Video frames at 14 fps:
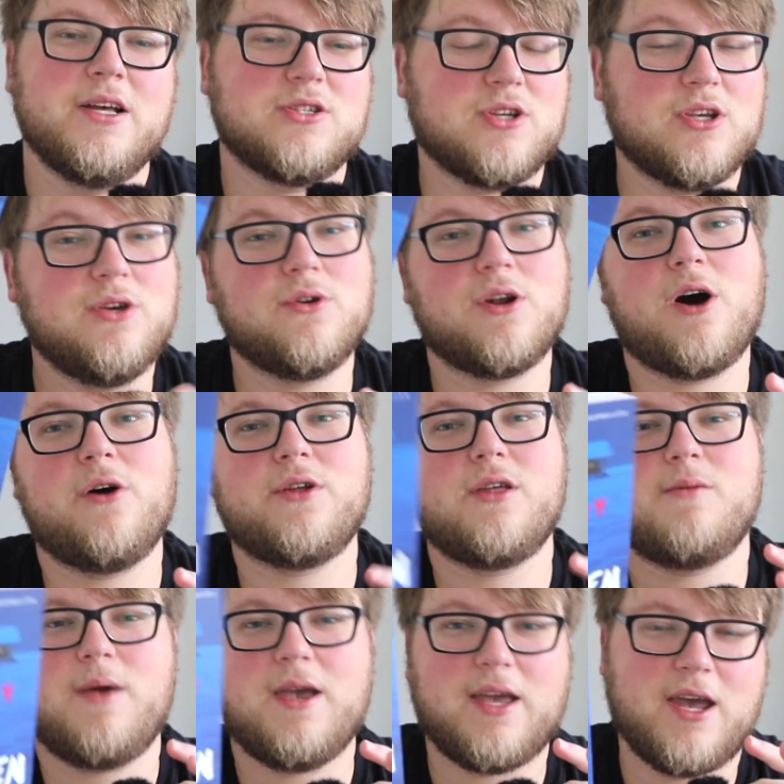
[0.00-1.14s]
So you know that
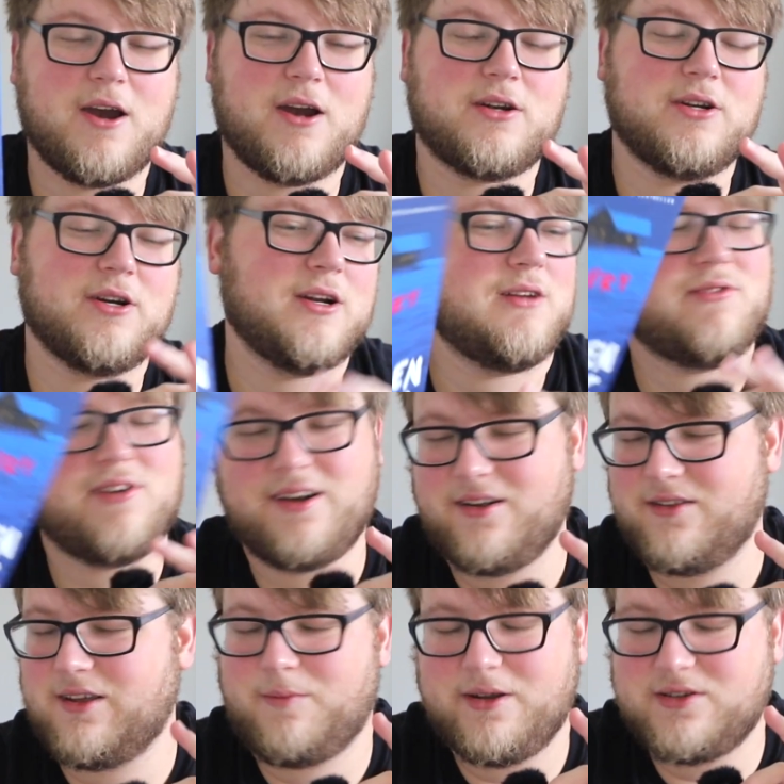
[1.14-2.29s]
the main character, and you find out
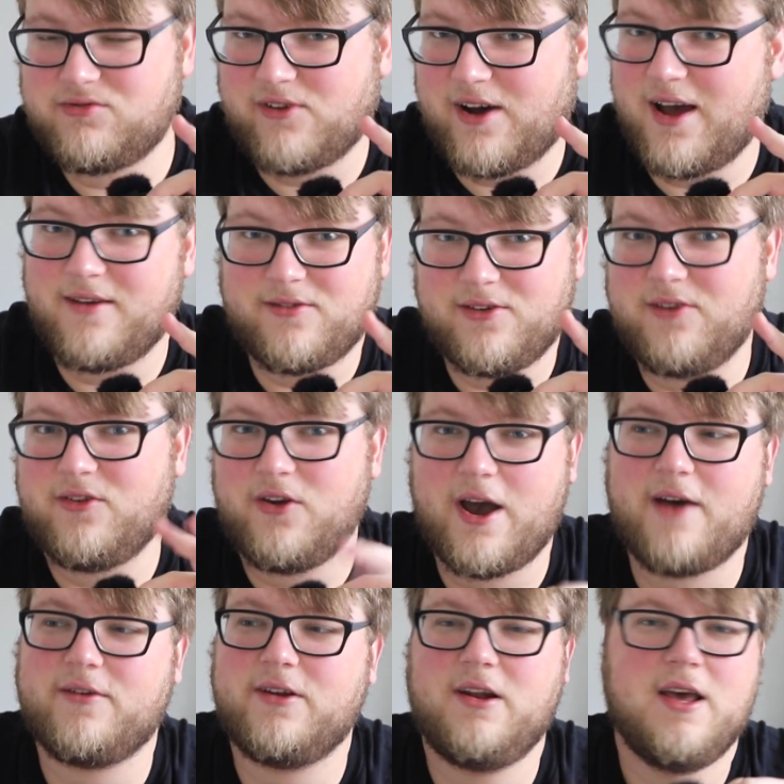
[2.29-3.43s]
on like page 5 if you
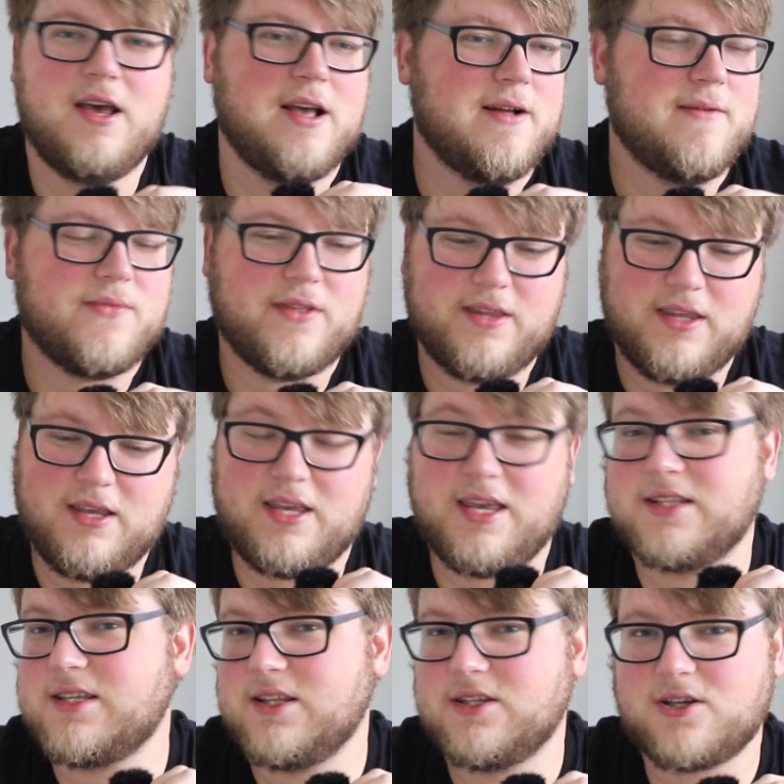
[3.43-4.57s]
haven't,
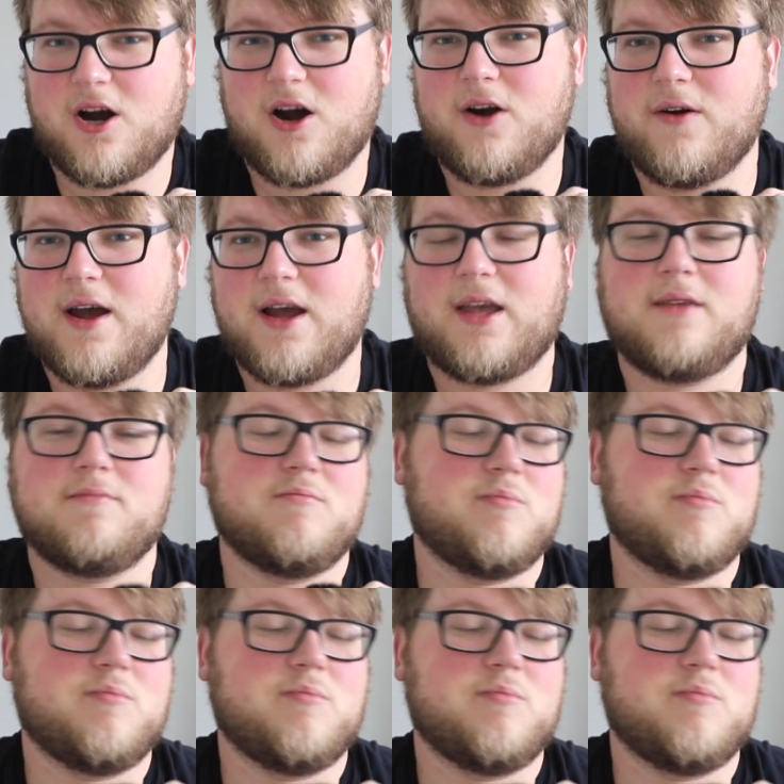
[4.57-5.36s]
gets in this car wreck,